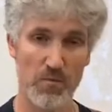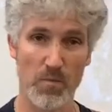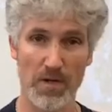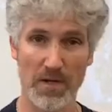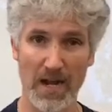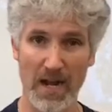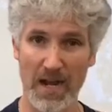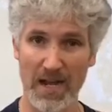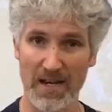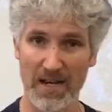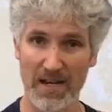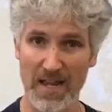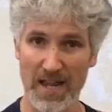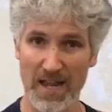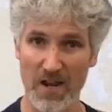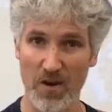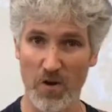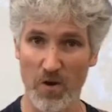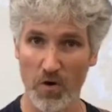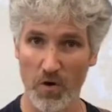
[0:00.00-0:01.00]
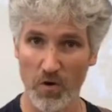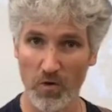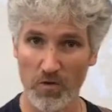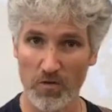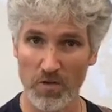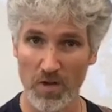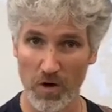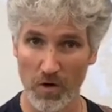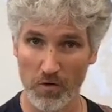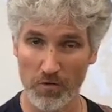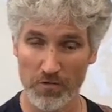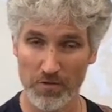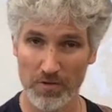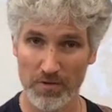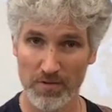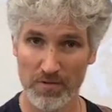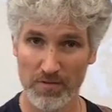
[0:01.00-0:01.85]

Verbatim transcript: we got a whole note,